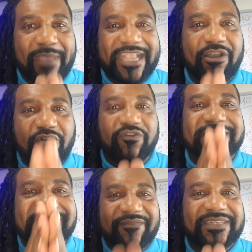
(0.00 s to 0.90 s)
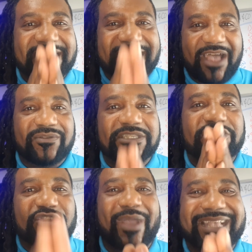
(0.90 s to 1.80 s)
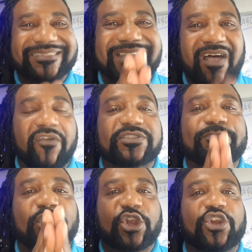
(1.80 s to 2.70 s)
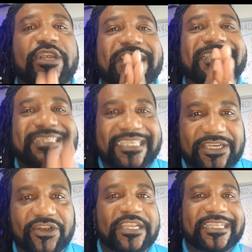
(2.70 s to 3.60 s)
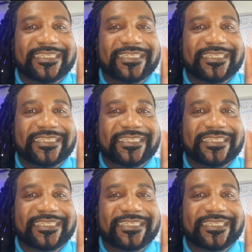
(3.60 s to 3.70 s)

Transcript: make over $70,000 per year.